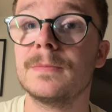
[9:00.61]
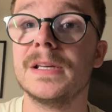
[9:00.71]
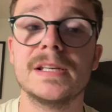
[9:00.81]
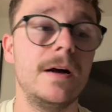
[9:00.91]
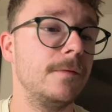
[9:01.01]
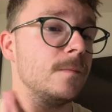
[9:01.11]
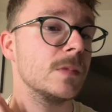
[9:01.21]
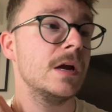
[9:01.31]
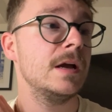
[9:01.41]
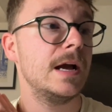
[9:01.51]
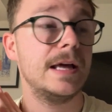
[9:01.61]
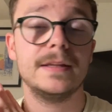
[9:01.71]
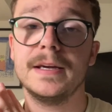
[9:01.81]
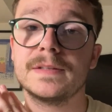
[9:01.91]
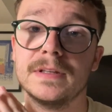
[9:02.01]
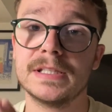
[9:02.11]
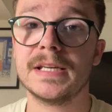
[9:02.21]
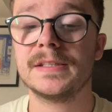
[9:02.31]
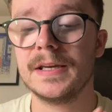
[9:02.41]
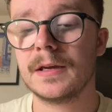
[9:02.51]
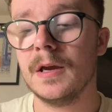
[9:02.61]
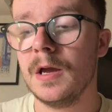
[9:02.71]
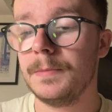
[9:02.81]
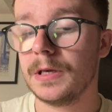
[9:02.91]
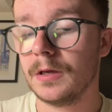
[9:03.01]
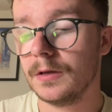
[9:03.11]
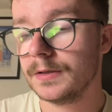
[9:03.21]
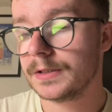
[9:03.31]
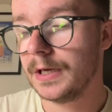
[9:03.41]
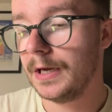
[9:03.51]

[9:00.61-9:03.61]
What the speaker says: myself, and that is fantastic, because